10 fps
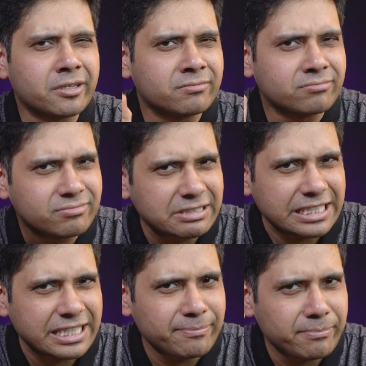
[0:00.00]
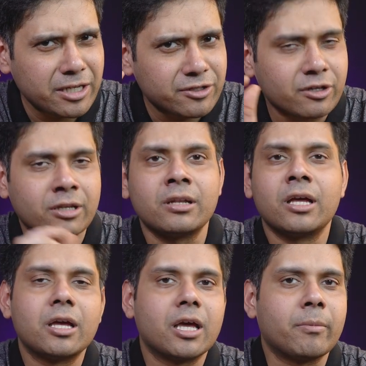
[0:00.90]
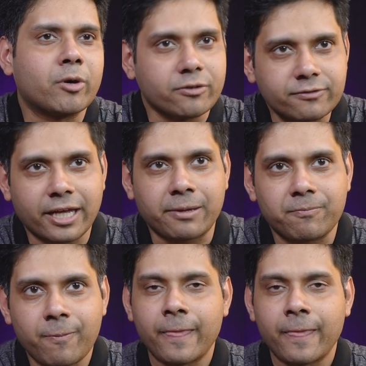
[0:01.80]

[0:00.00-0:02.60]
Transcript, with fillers: in the minuscule amount of time.